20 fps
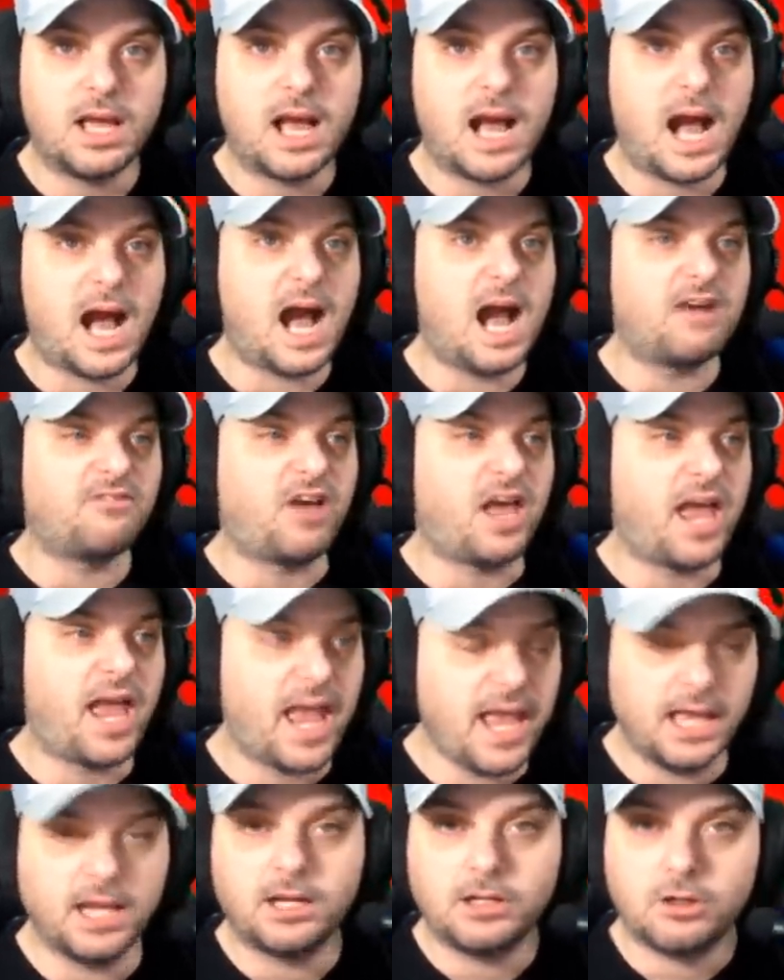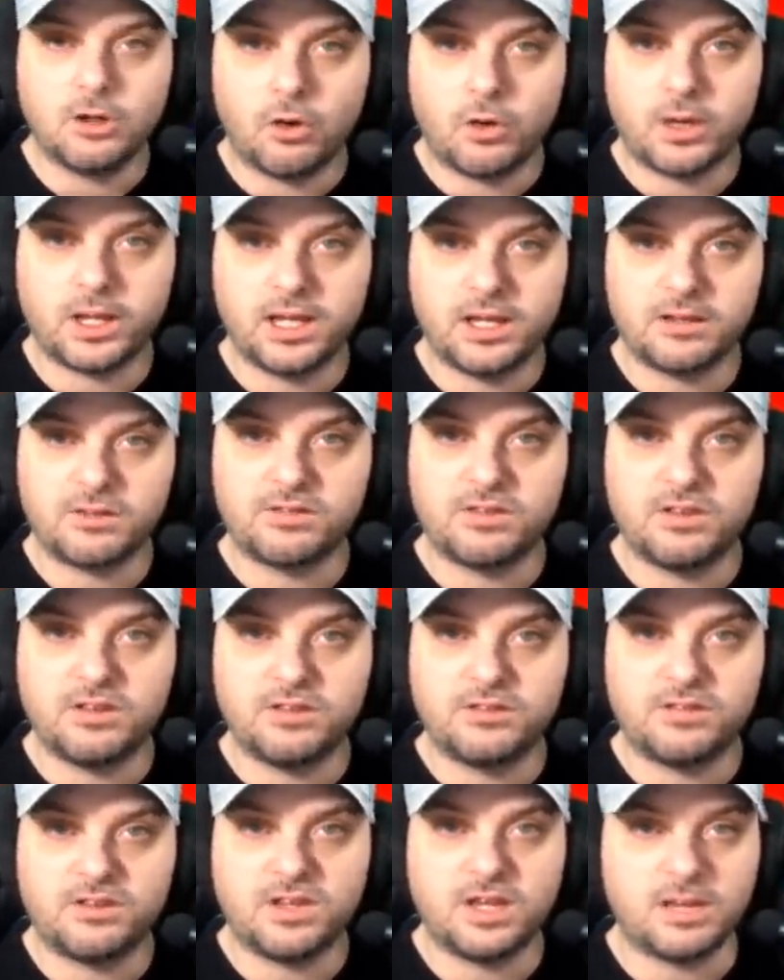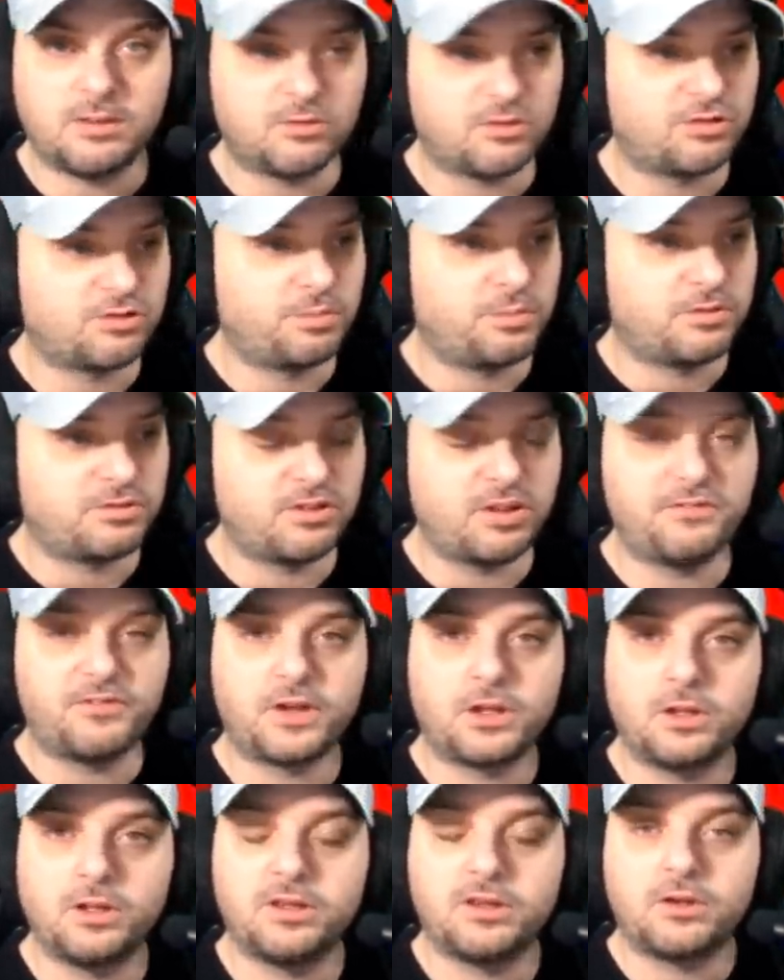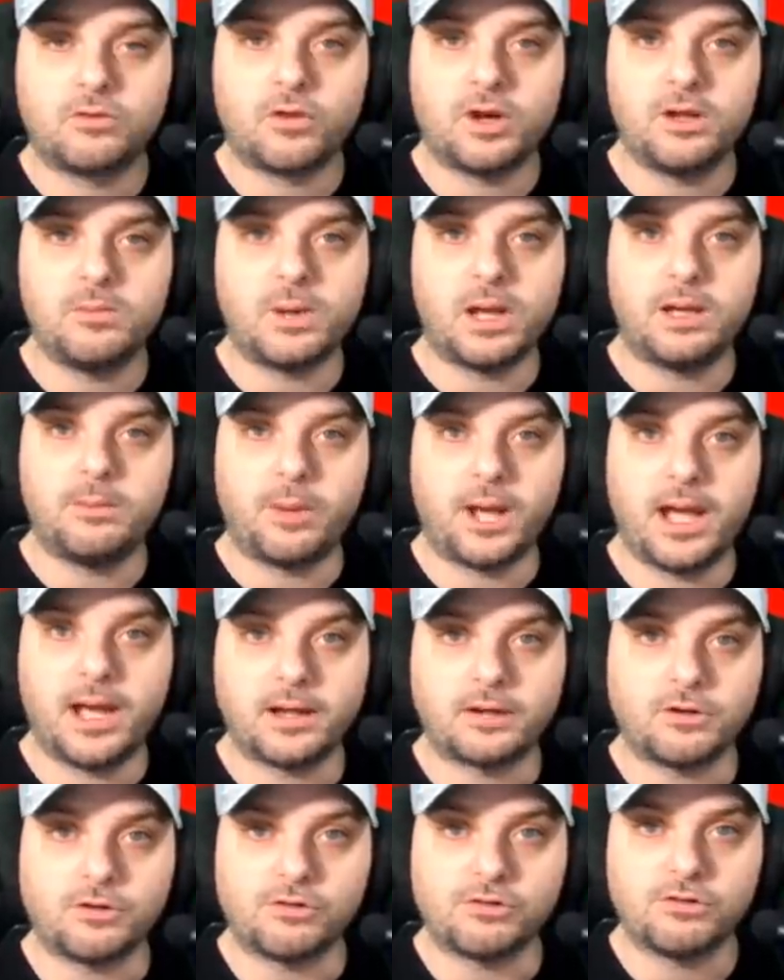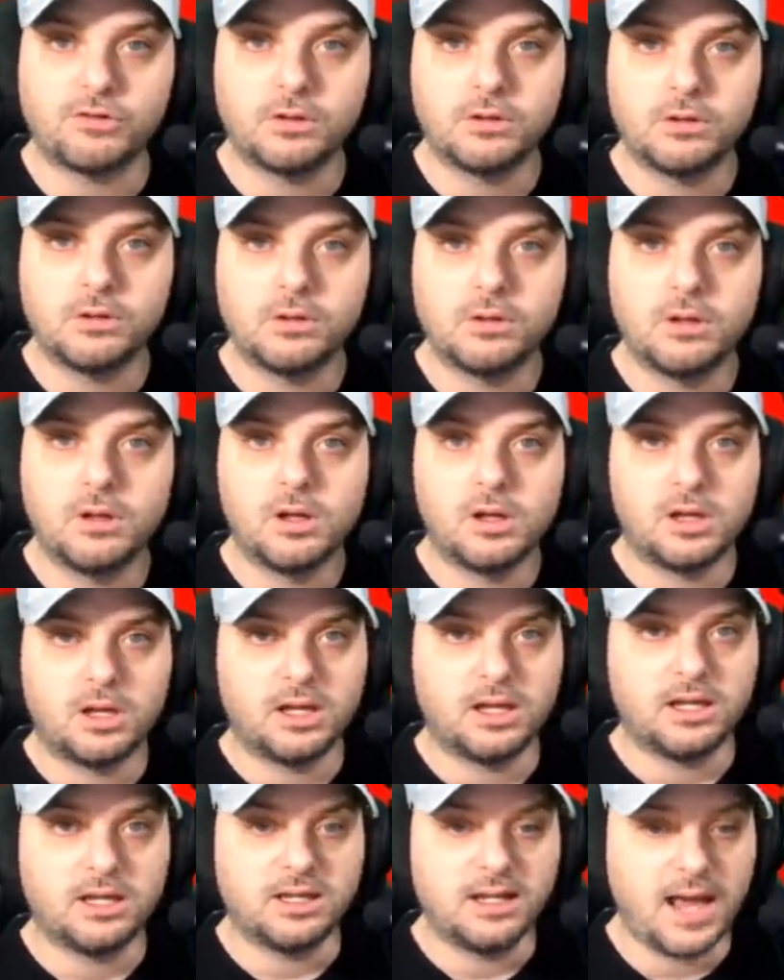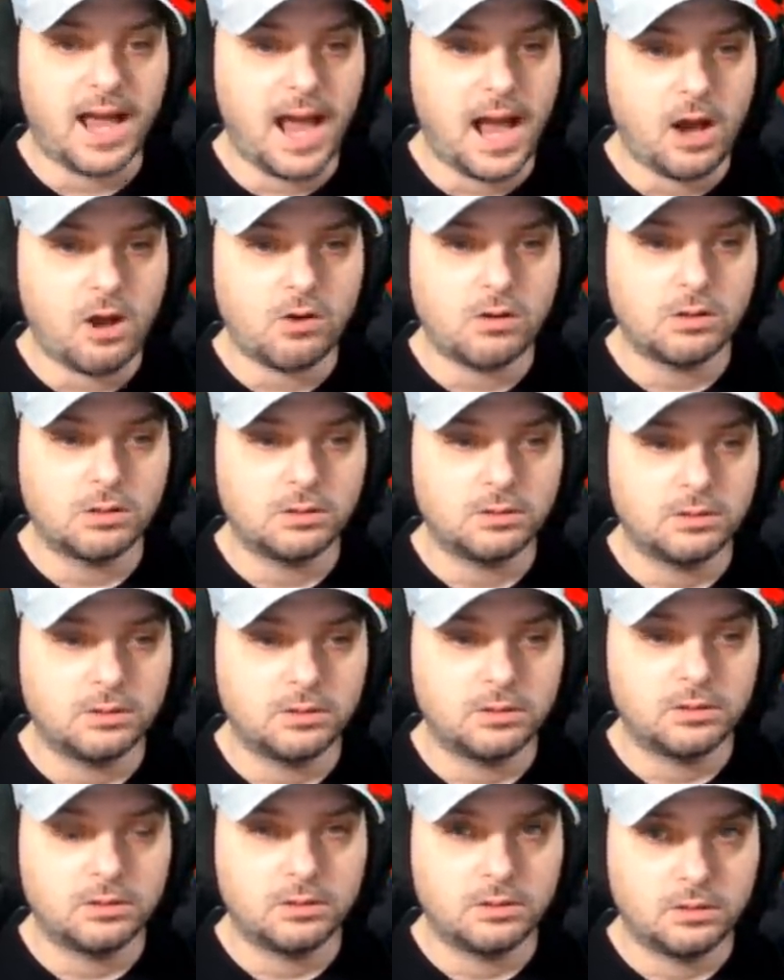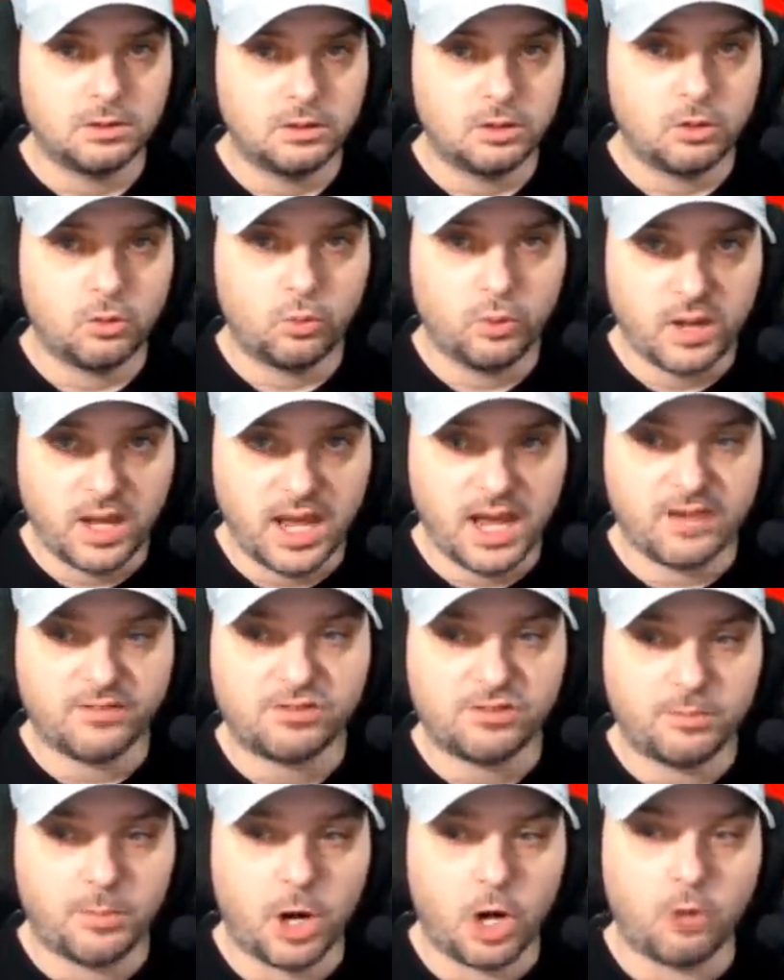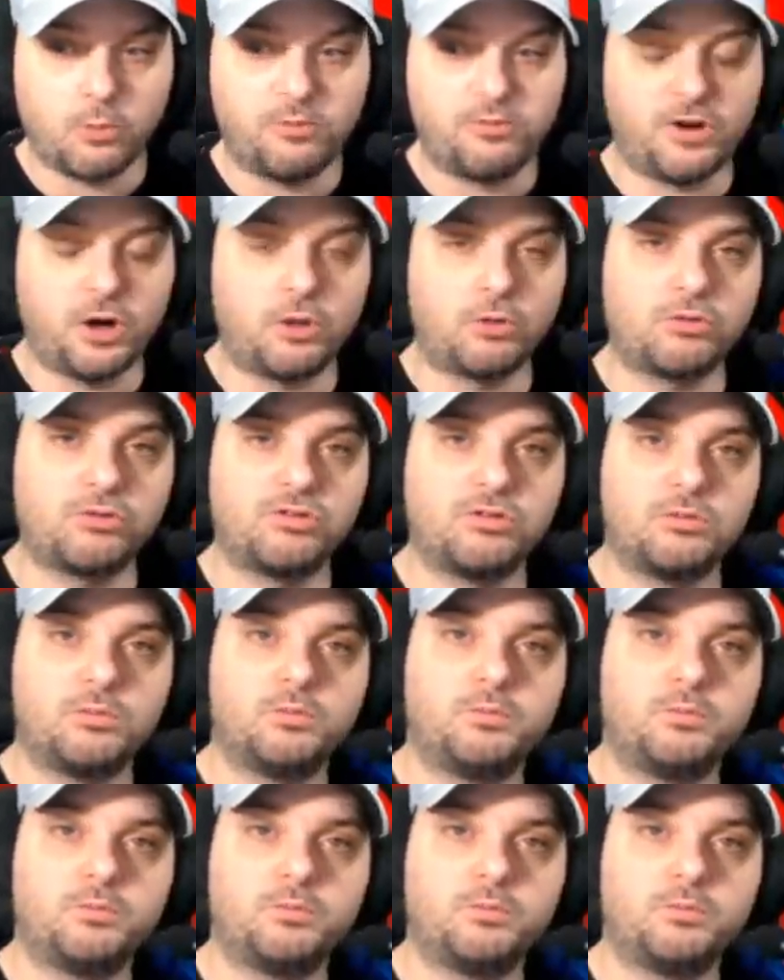I've hated going against these teams, specifically the Green Bay Packers. And now, we have some hope, folks.